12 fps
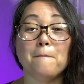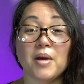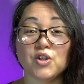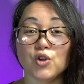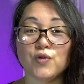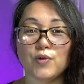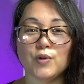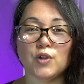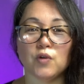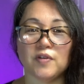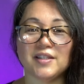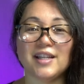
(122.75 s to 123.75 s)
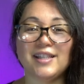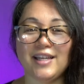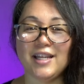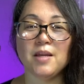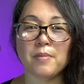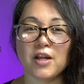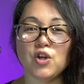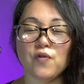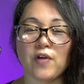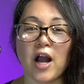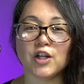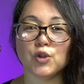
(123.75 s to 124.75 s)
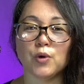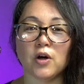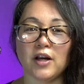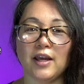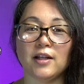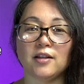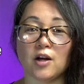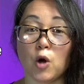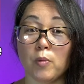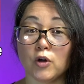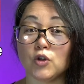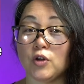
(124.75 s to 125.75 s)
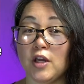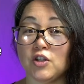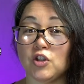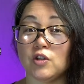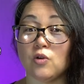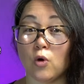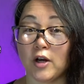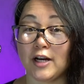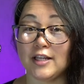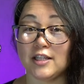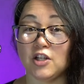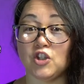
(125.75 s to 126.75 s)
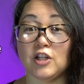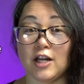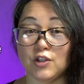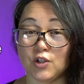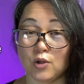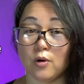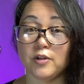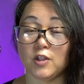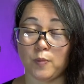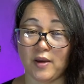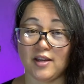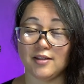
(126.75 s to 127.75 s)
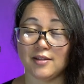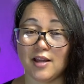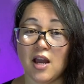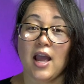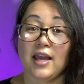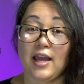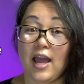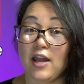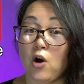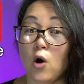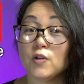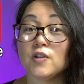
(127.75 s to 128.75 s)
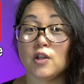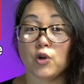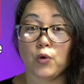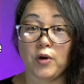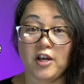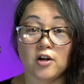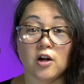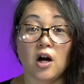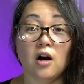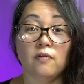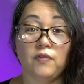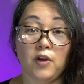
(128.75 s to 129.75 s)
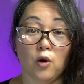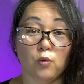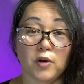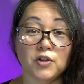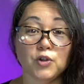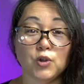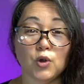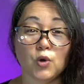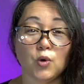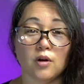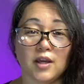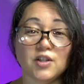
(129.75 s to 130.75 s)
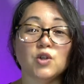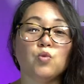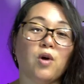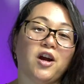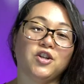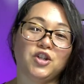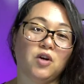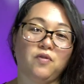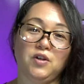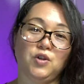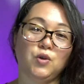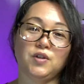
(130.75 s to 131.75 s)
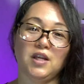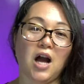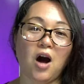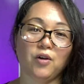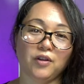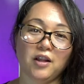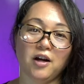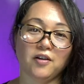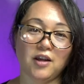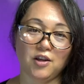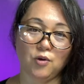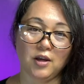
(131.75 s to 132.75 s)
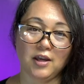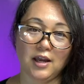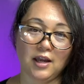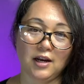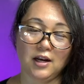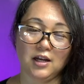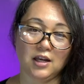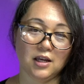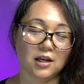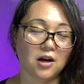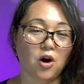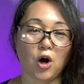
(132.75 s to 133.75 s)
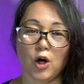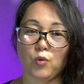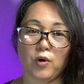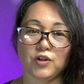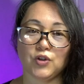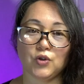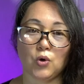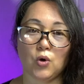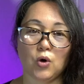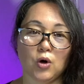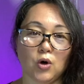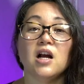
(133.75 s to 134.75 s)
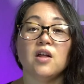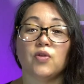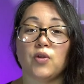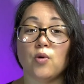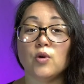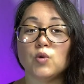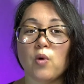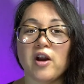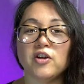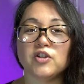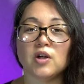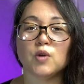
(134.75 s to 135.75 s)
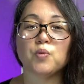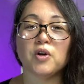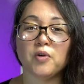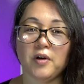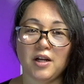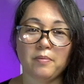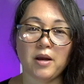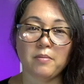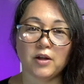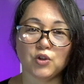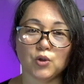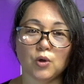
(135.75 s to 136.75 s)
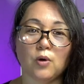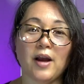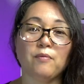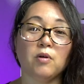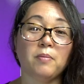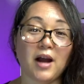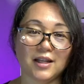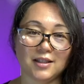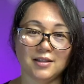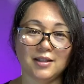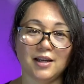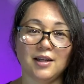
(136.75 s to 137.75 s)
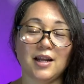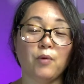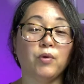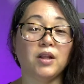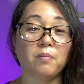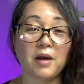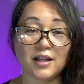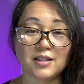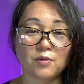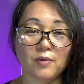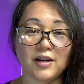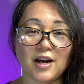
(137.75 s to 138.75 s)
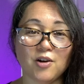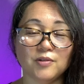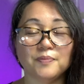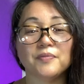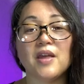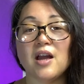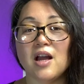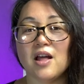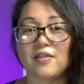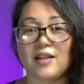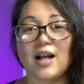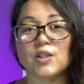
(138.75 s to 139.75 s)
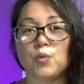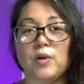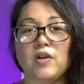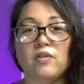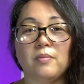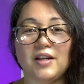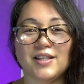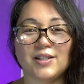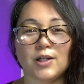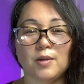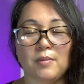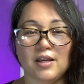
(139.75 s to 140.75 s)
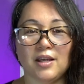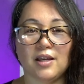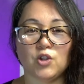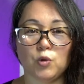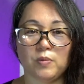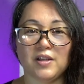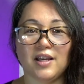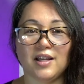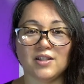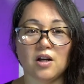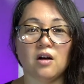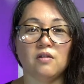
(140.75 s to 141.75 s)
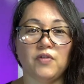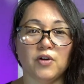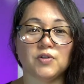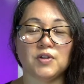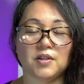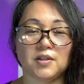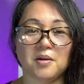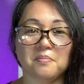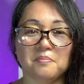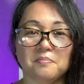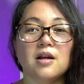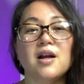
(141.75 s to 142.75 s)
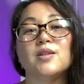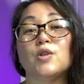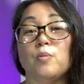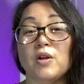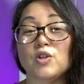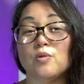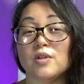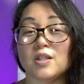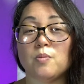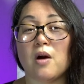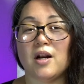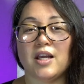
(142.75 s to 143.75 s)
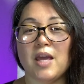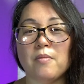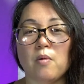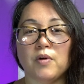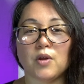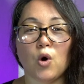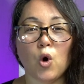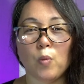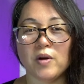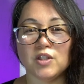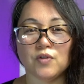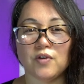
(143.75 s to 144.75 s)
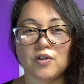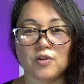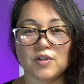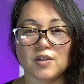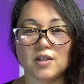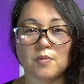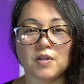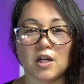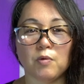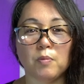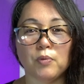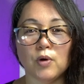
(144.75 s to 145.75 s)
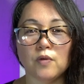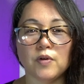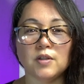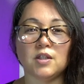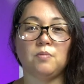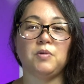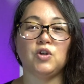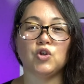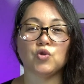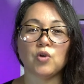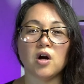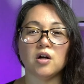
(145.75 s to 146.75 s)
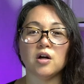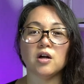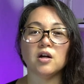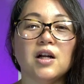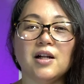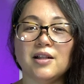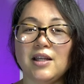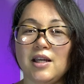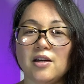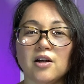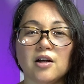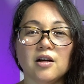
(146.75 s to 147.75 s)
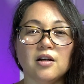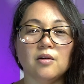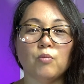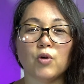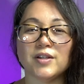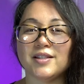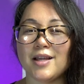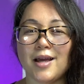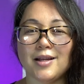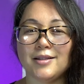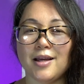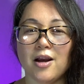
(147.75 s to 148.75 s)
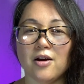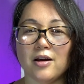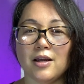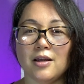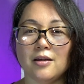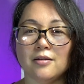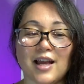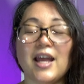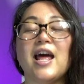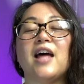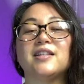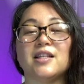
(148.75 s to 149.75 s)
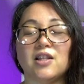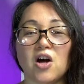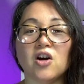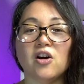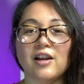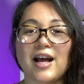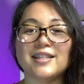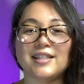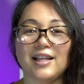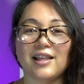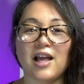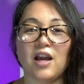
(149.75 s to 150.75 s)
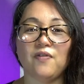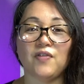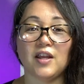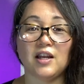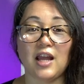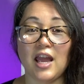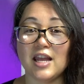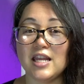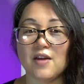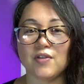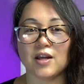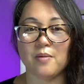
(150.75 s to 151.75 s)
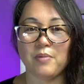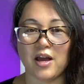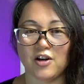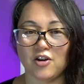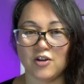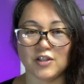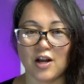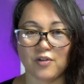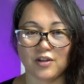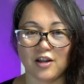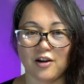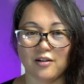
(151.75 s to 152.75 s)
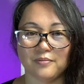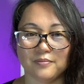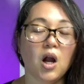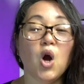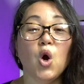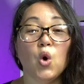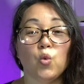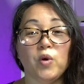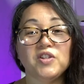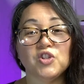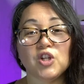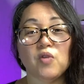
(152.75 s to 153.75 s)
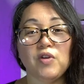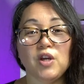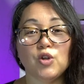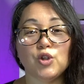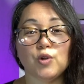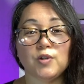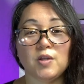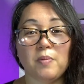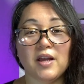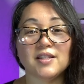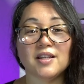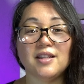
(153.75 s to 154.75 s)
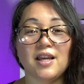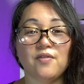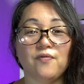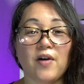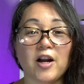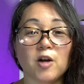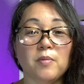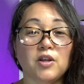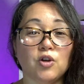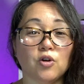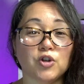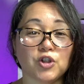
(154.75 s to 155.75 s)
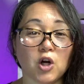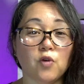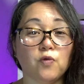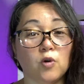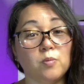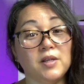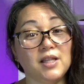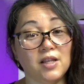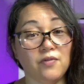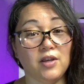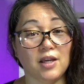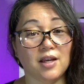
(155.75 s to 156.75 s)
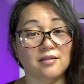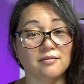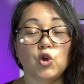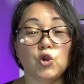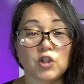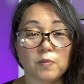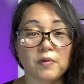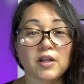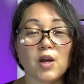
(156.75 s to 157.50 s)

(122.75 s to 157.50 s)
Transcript: Metro Food Service, the leading manufacturer in the commercial kitchen organization and storage space, and also the creator of the original kitchen wire shelvings you see out there that you can get at any hardware store those wire shells were created by Metro and were patented. And when the patent ran out, that's when everybody started making duplicates of their system. So Metro was smart and came up with a whole bunch of other systems that were proven to be stronger, cleaner, more sanitary, and has a longer lasting life than any of the competitors out there. Which shelving you choose depends on the environment your shelf will be living in. You typically